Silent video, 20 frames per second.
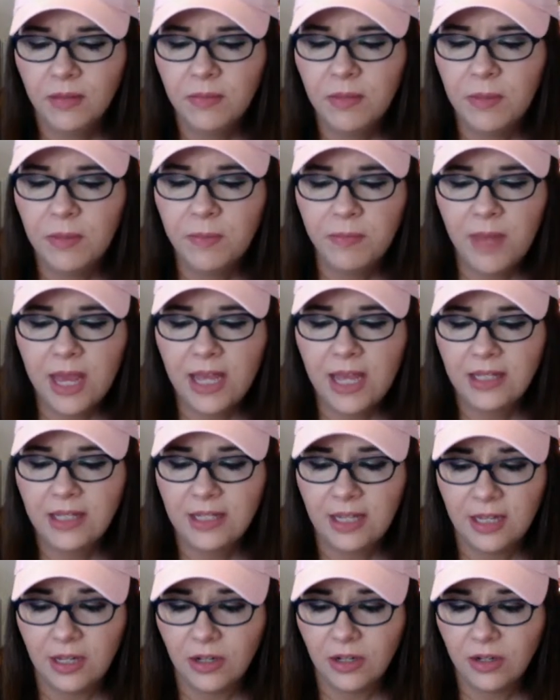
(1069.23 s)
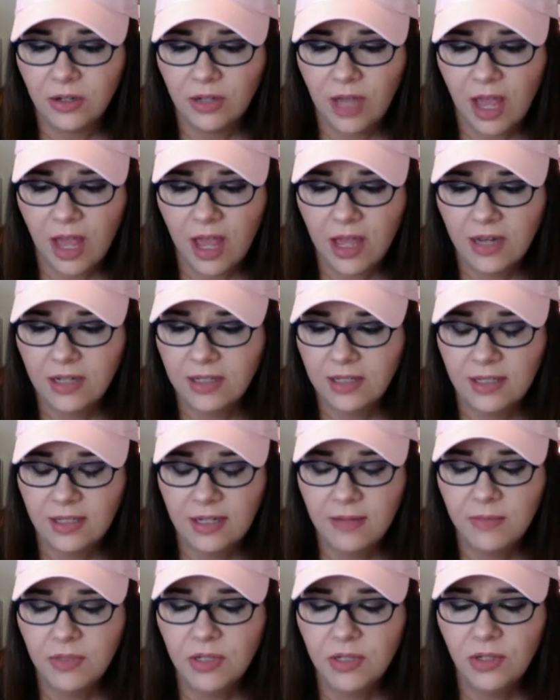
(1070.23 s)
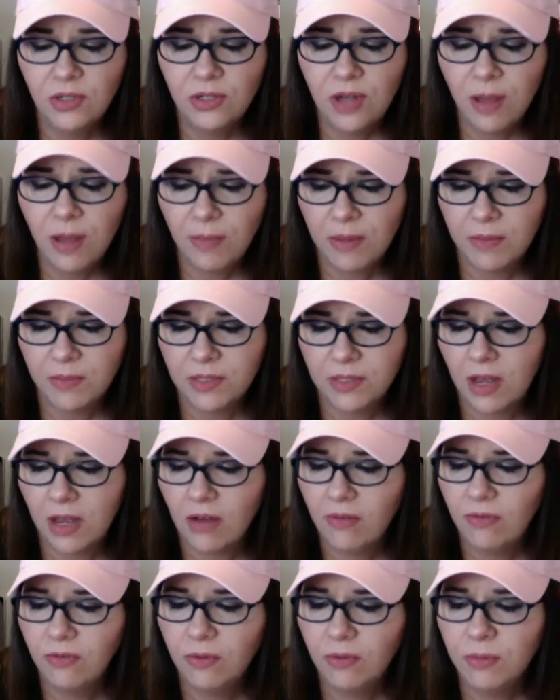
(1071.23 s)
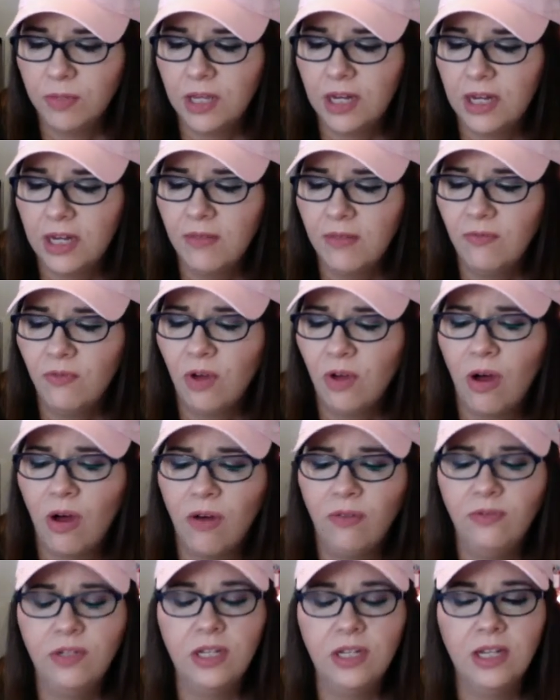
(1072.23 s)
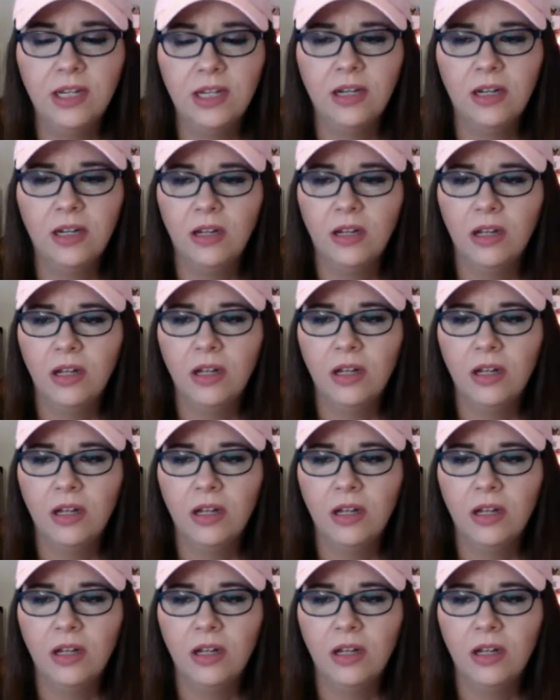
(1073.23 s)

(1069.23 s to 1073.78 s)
but Bates here can't seem to stop himself from getting involved in